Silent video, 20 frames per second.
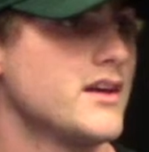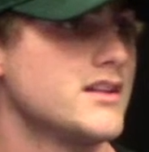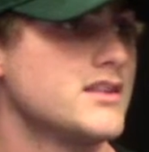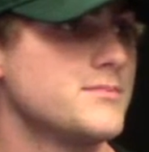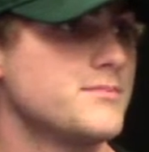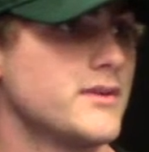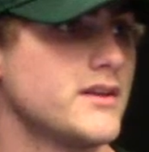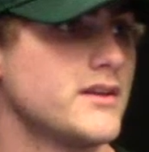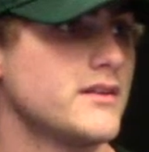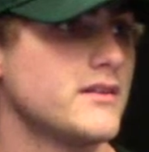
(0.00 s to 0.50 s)

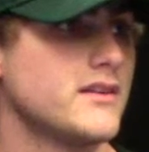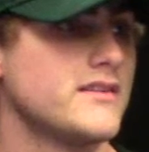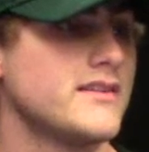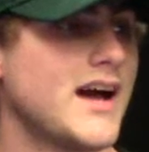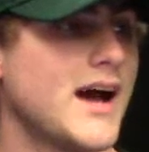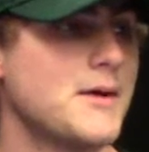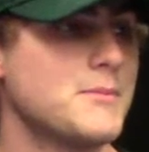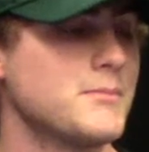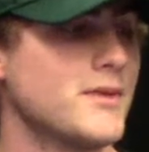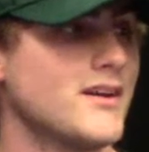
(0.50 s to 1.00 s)
it's been
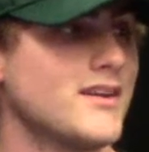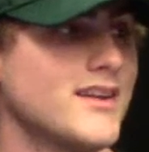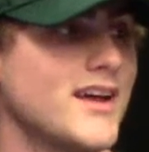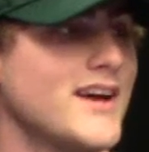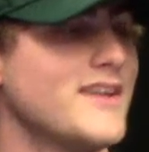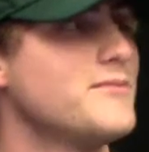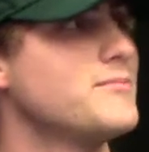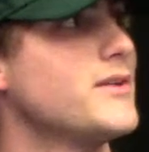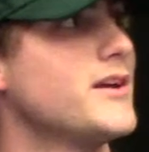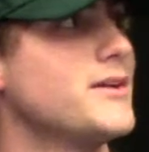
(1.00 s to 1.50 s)
time of my
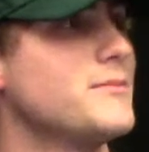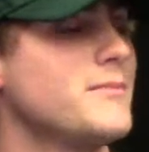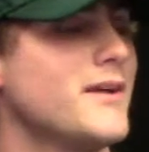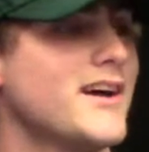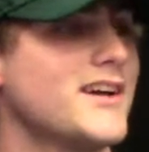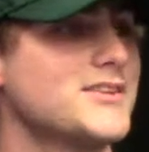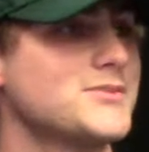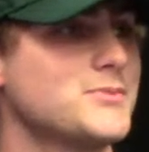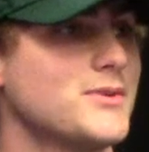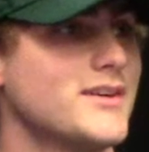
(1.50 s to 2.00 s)
life playing
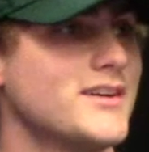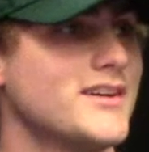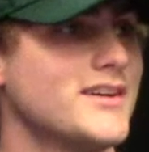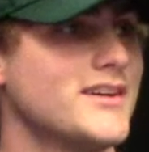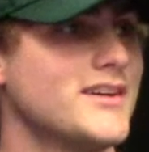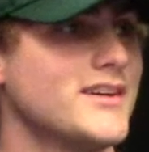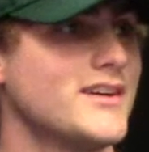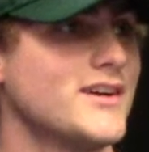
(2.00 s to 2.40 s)
basketball here.